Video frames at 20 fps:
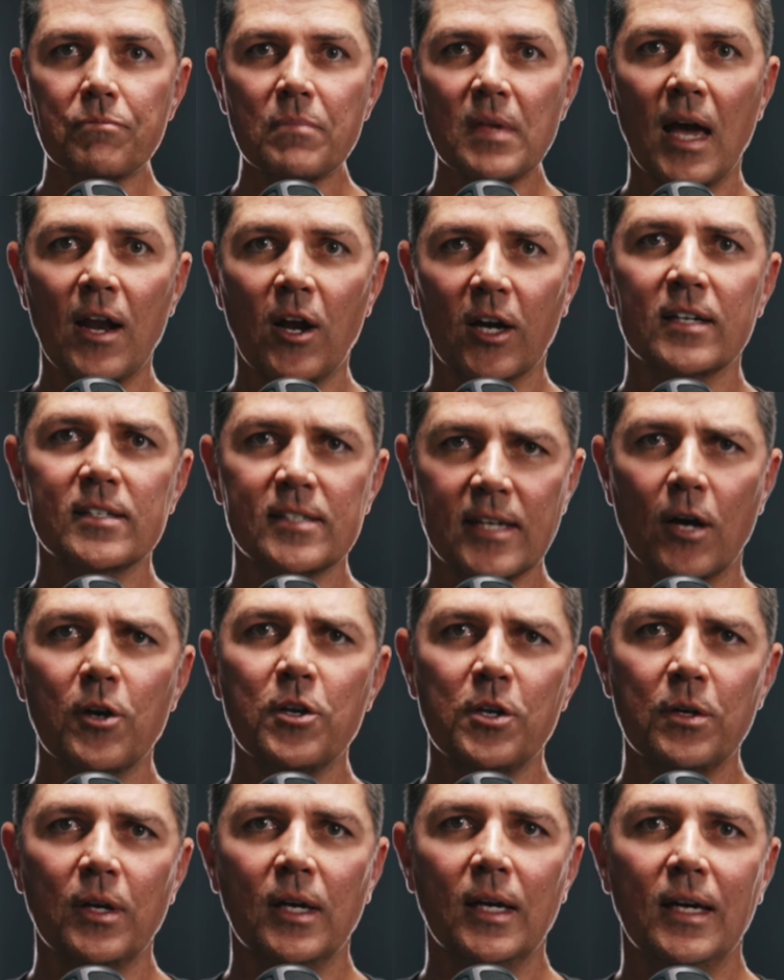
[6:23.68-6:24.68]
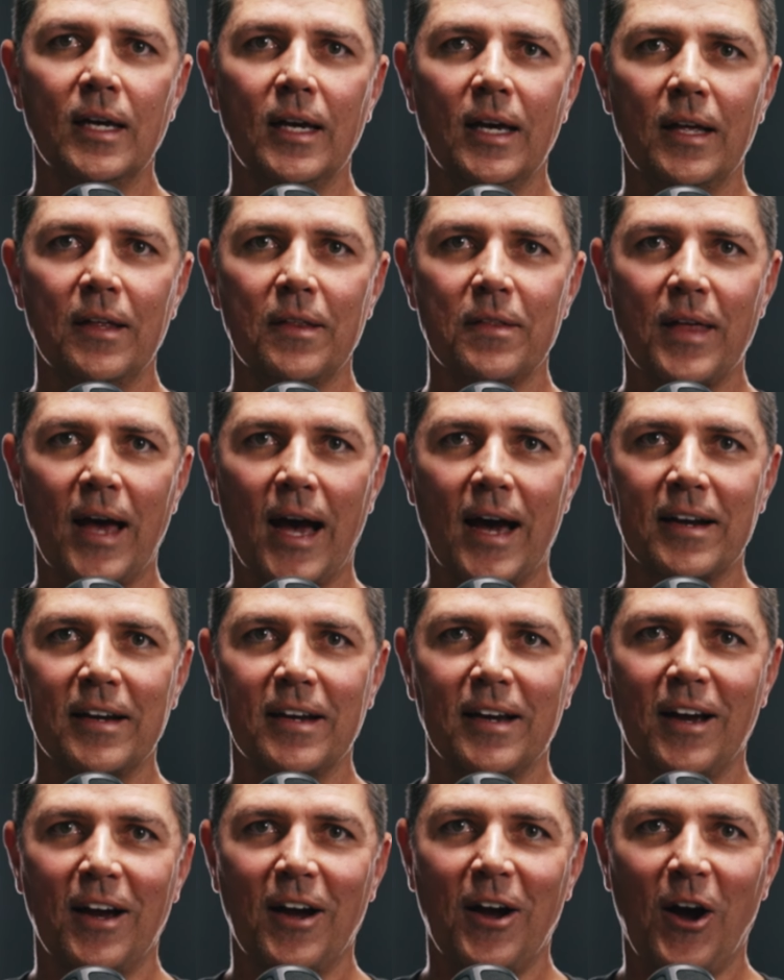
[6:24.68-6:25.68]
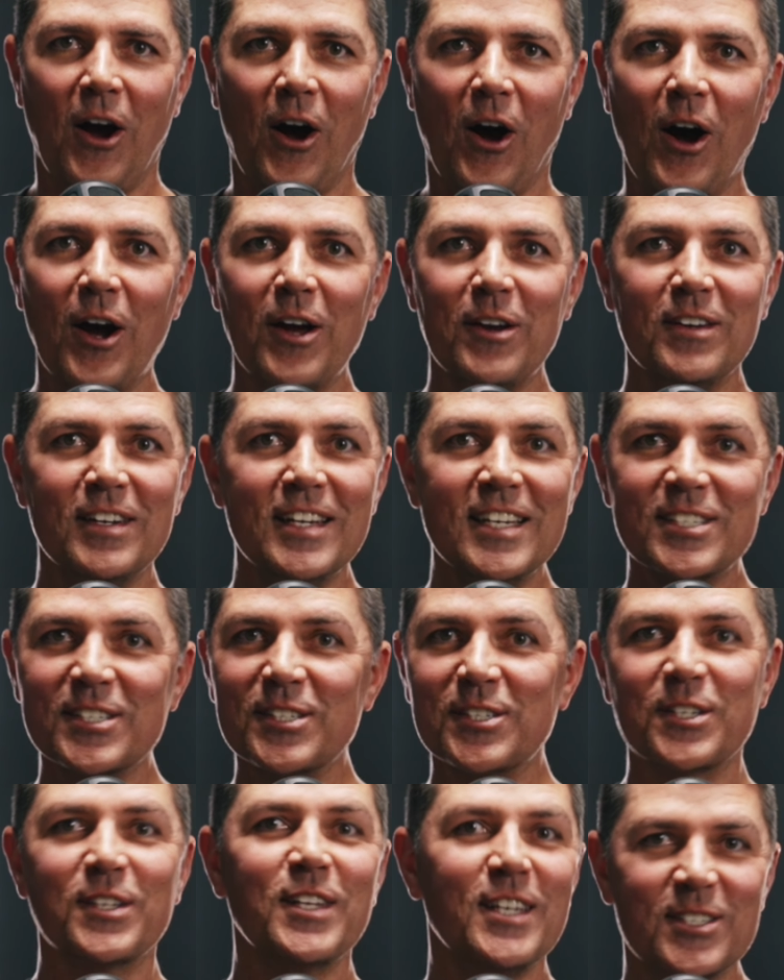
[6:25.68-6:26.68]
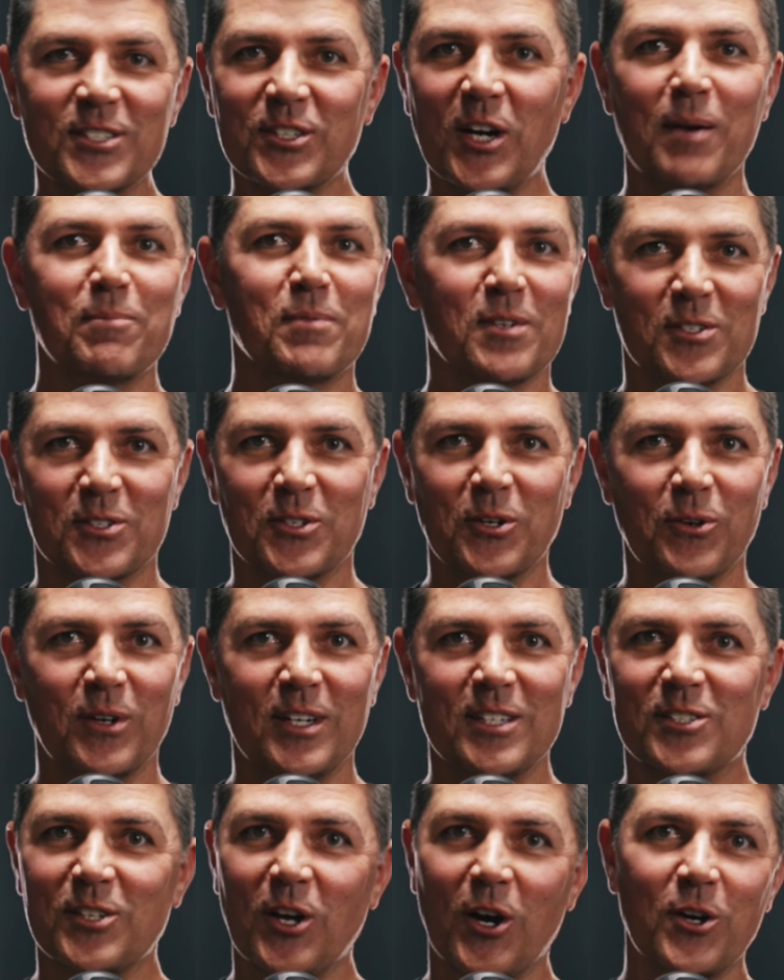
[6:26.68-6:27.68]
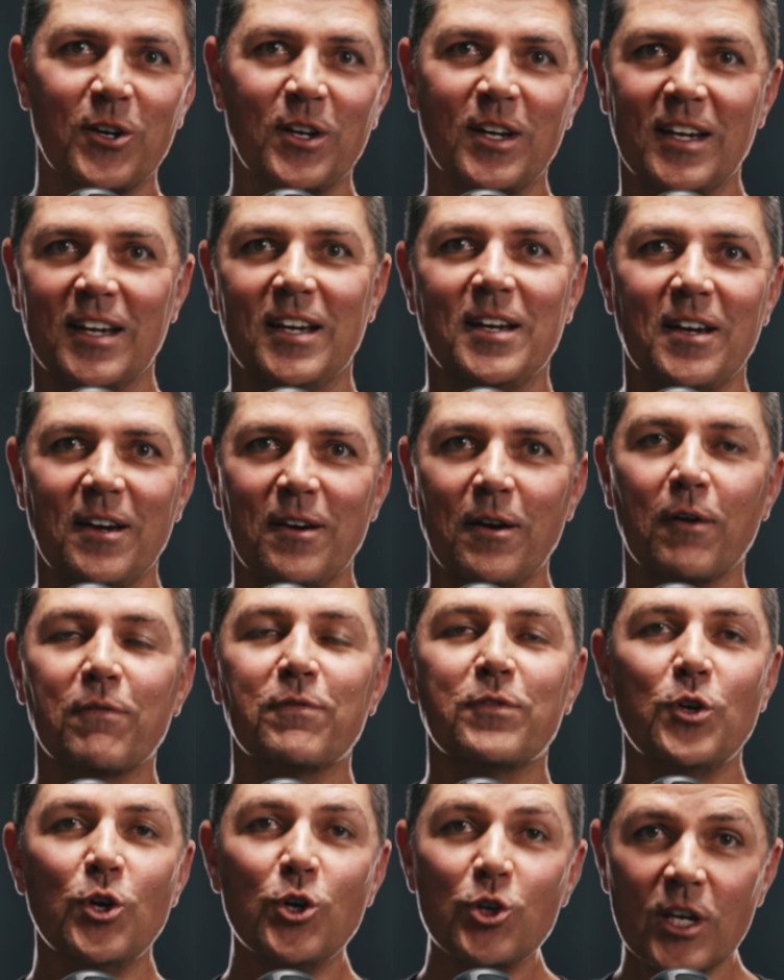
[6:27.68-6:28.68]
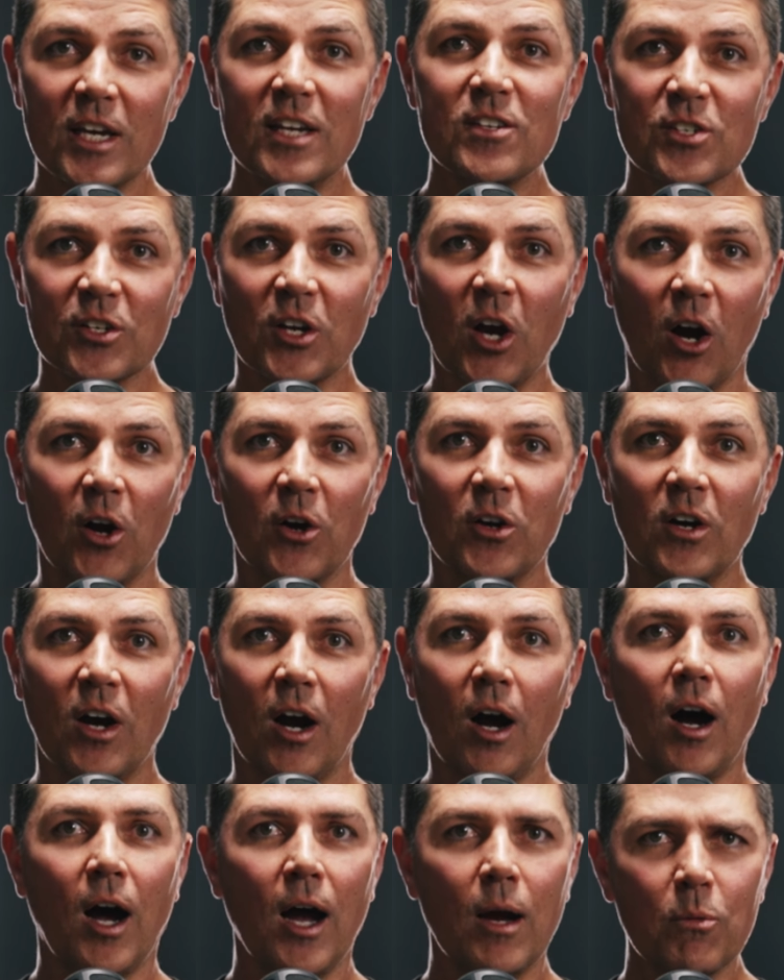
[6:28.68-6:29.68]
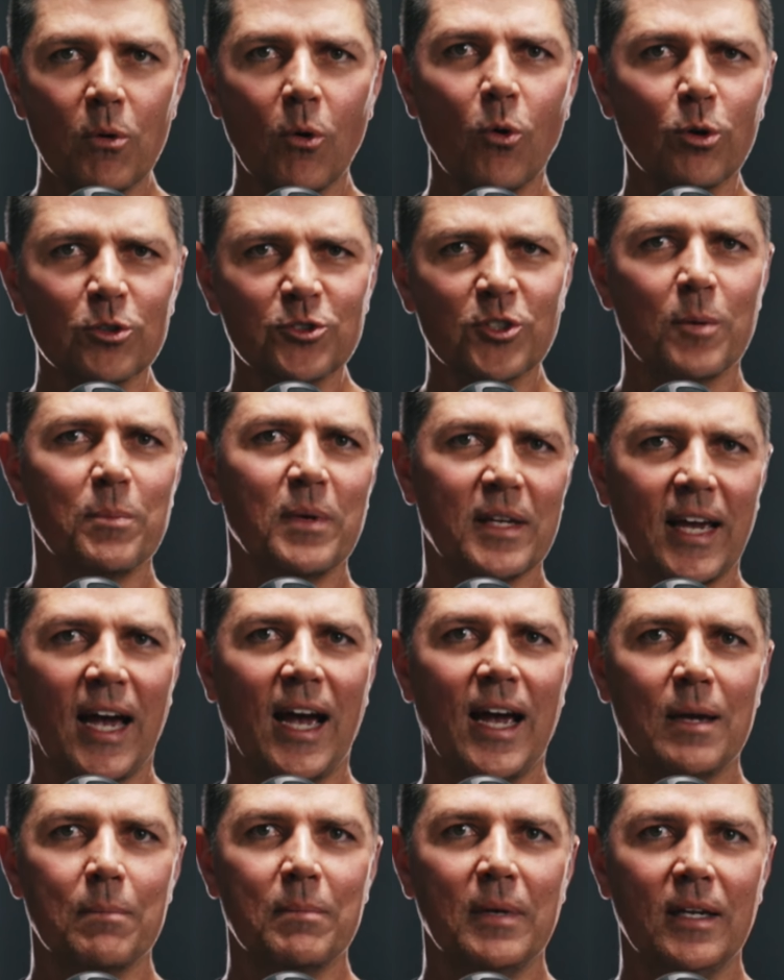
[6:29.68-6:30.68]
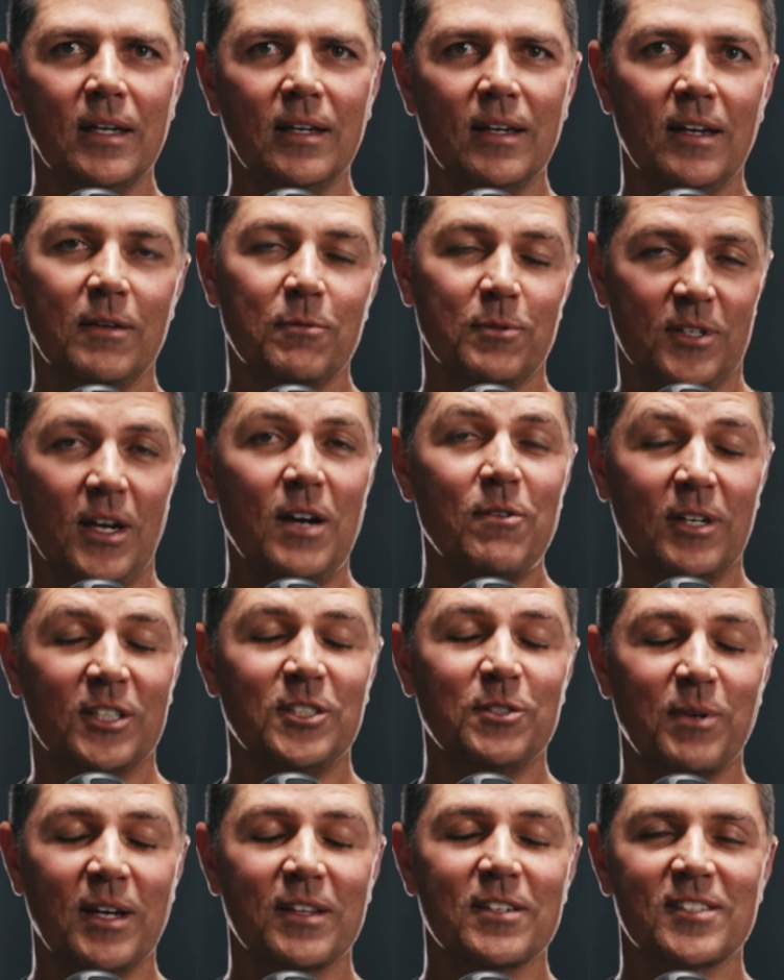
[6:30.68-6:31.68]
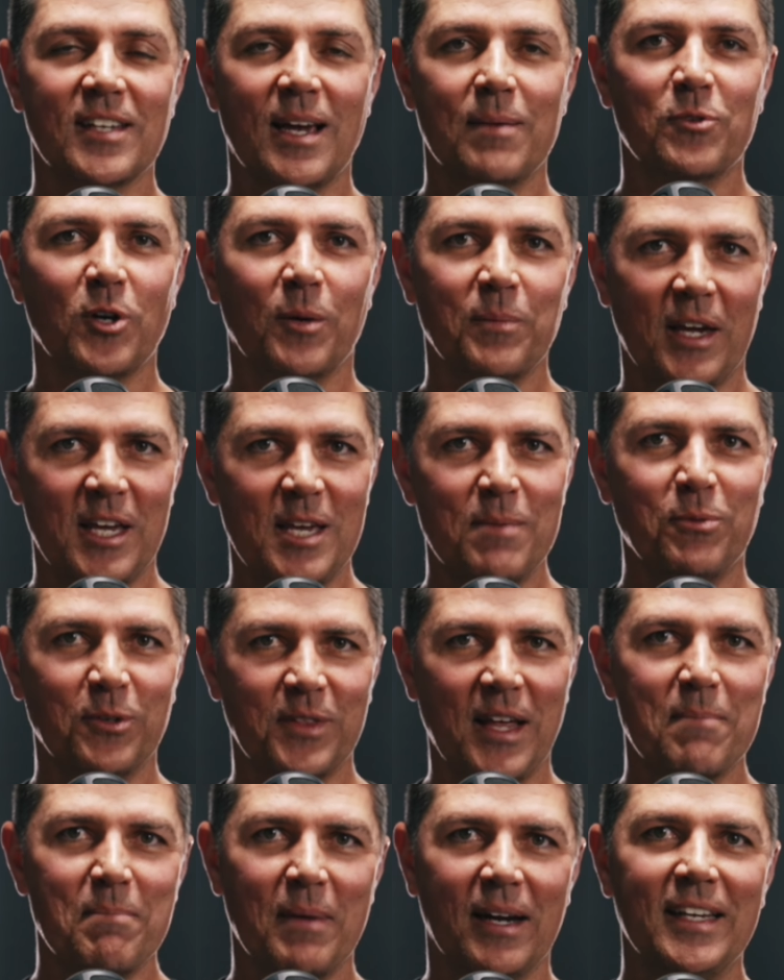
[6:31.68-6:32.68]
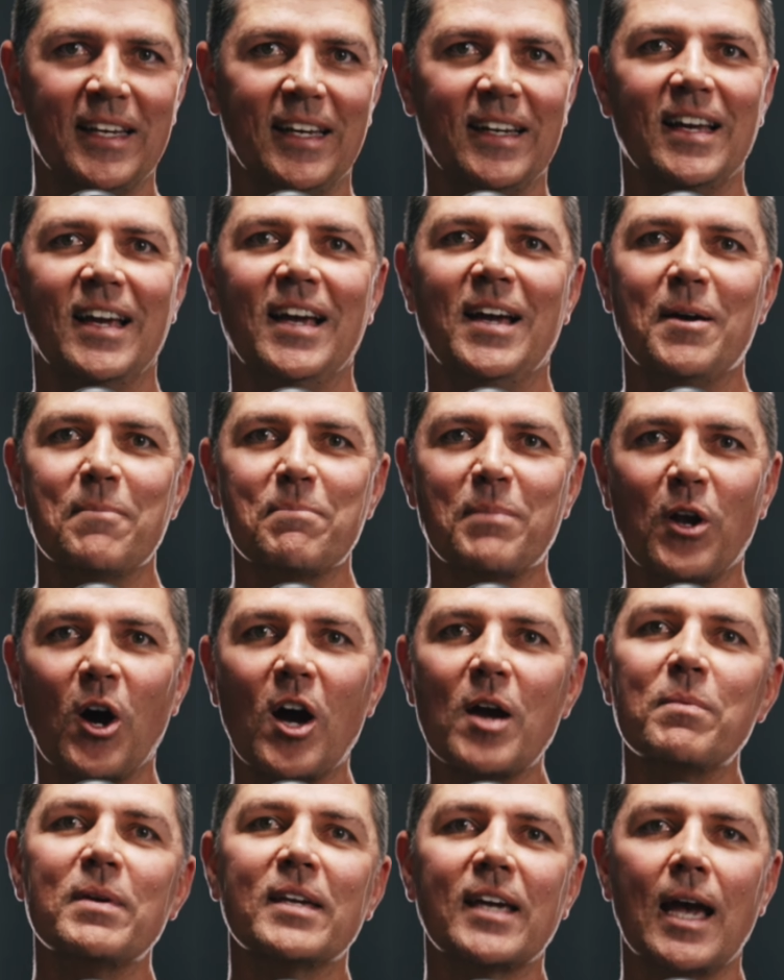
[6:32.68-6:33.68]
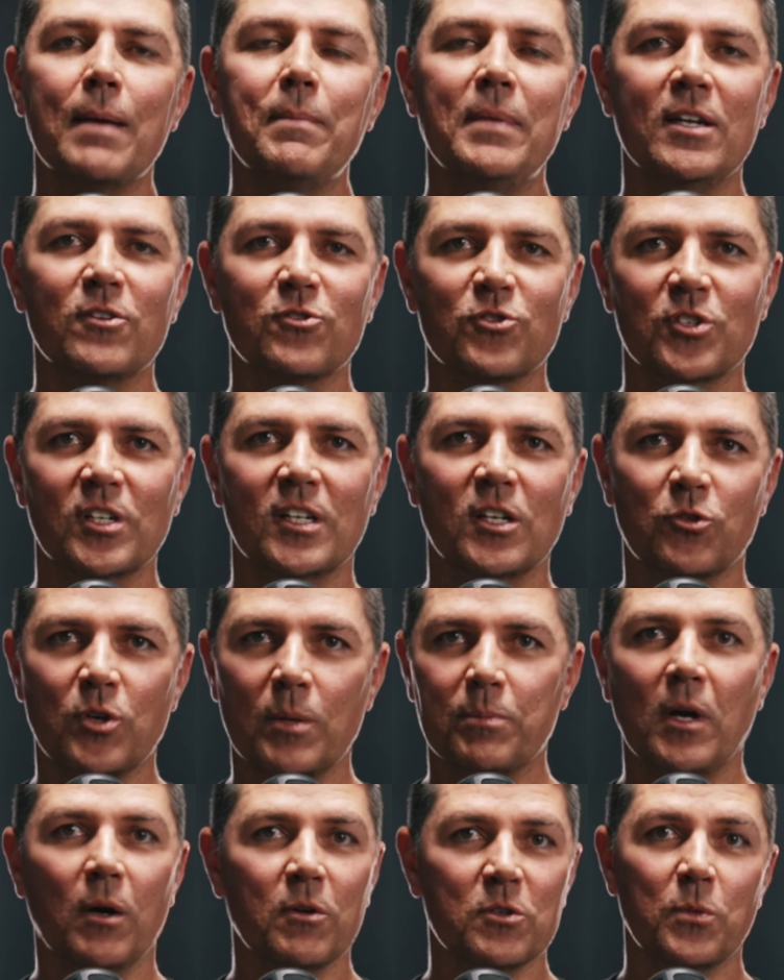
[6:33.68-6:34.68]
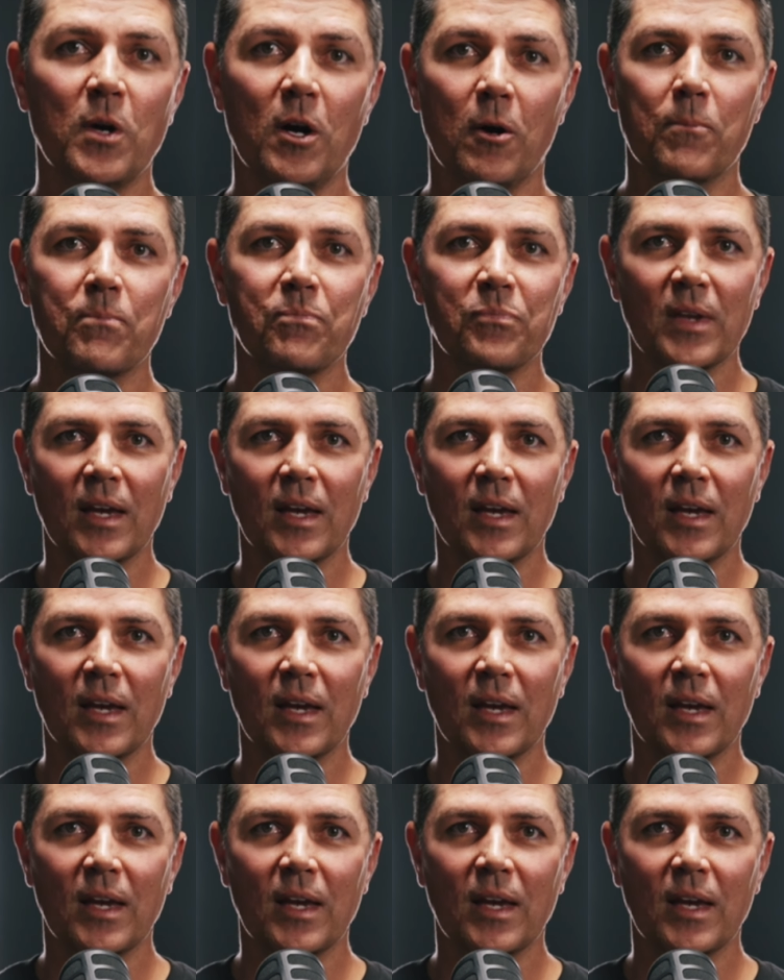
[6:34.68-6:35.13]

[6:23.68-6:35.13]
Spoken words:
And I can tell you that I listened to these types of stories. So a few years ago, I also became, it was actually around the same time that he put that money in, but I became interested in crypto as well.